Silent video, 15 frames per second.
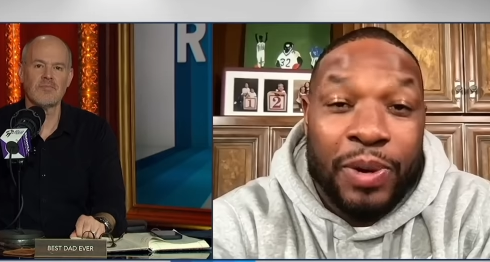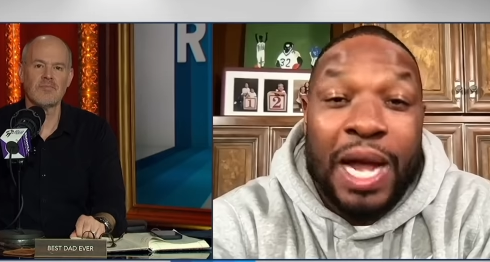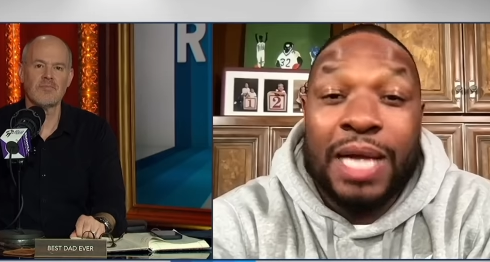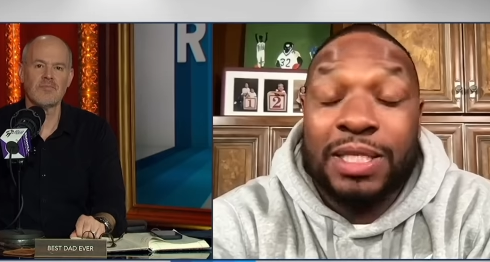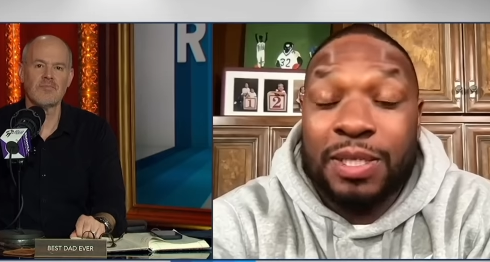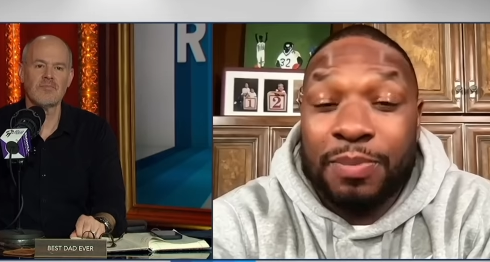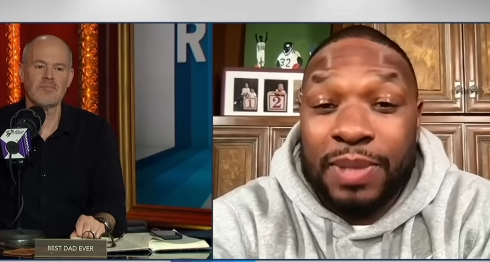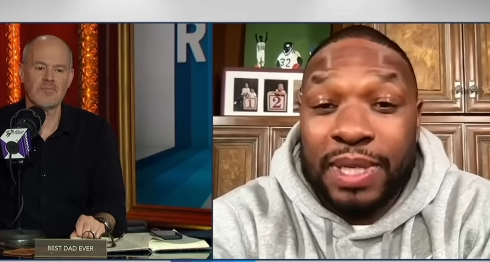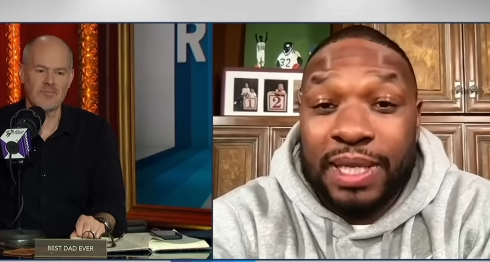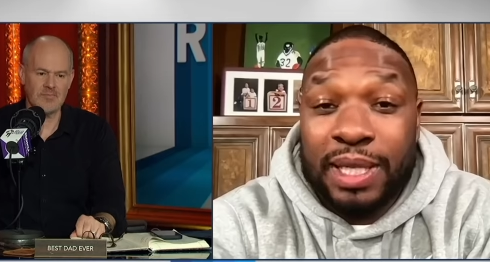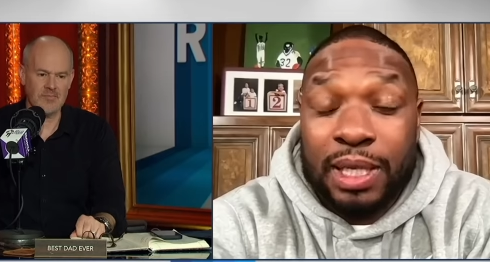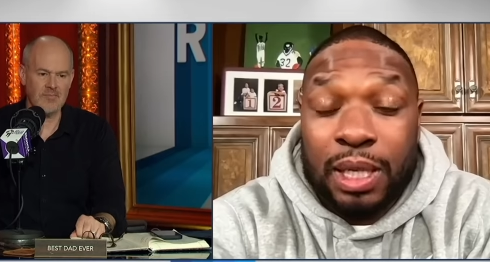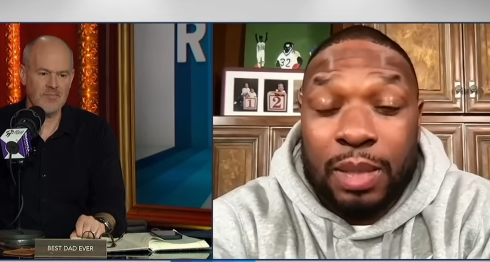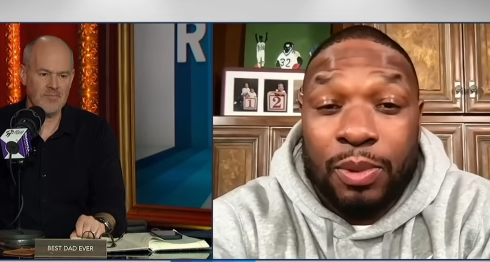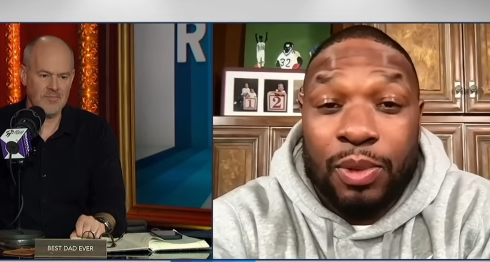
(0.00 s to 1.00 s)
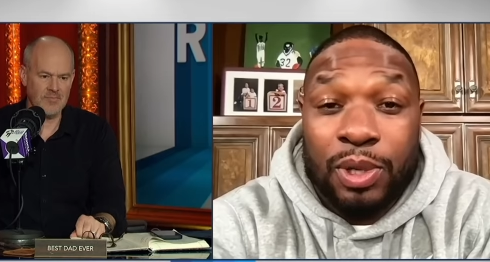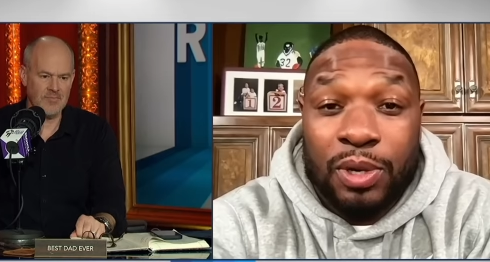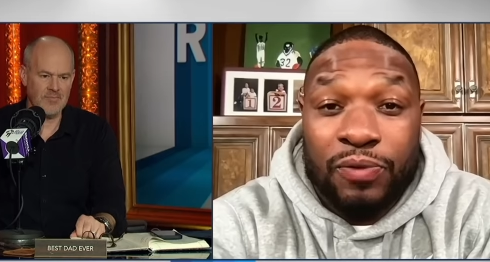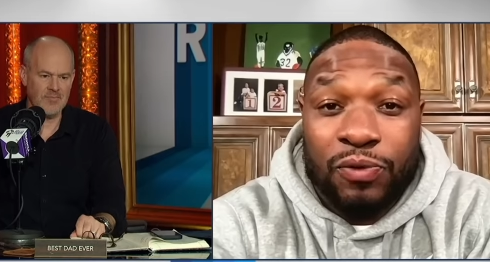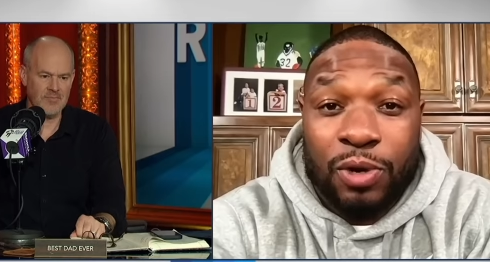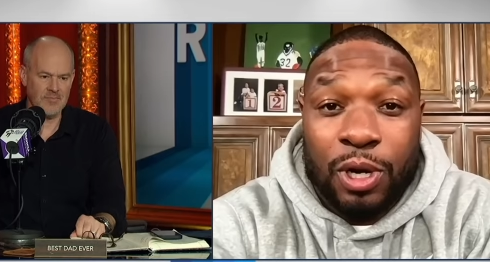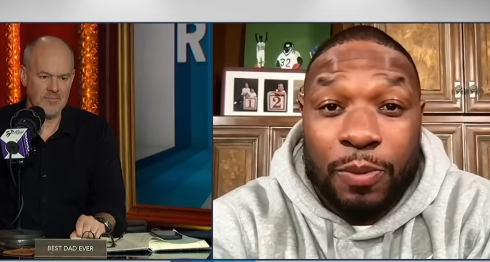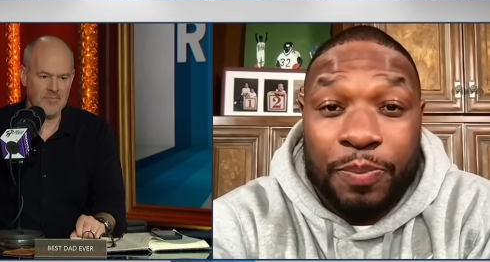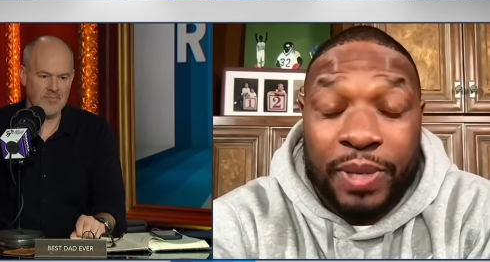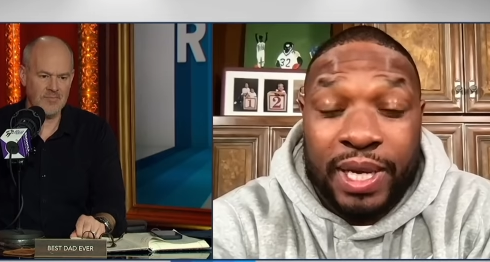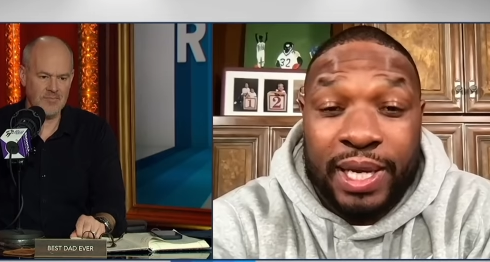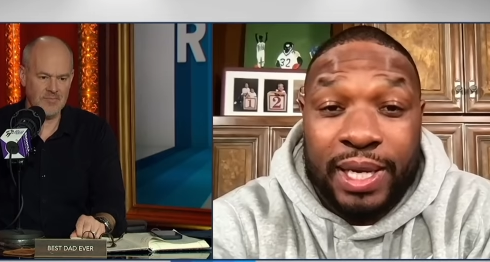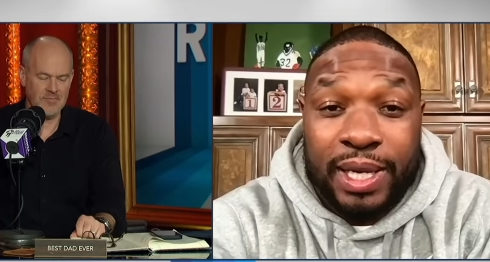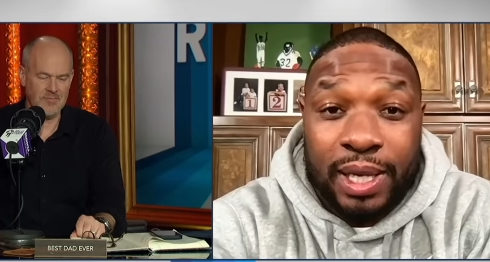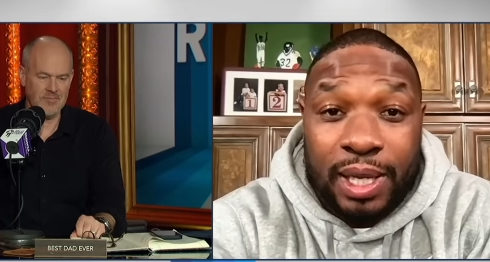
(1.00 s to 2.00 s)
Speaker 1: possibly the number one overall
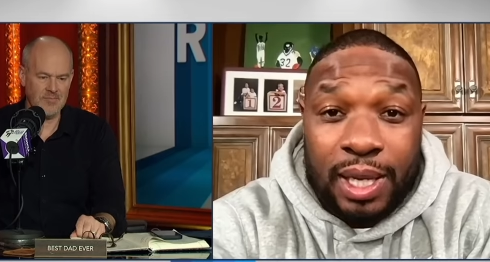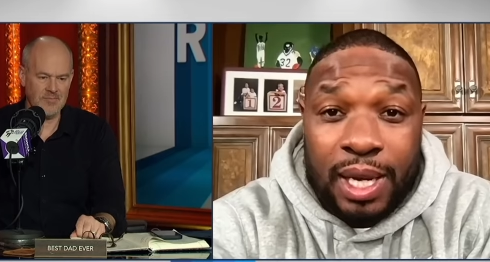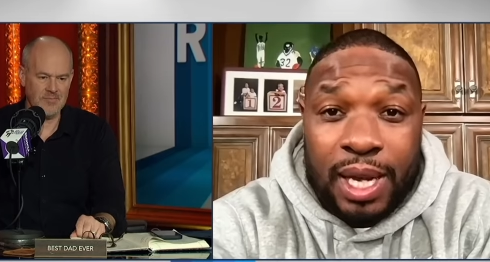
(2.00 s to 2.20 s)
pick,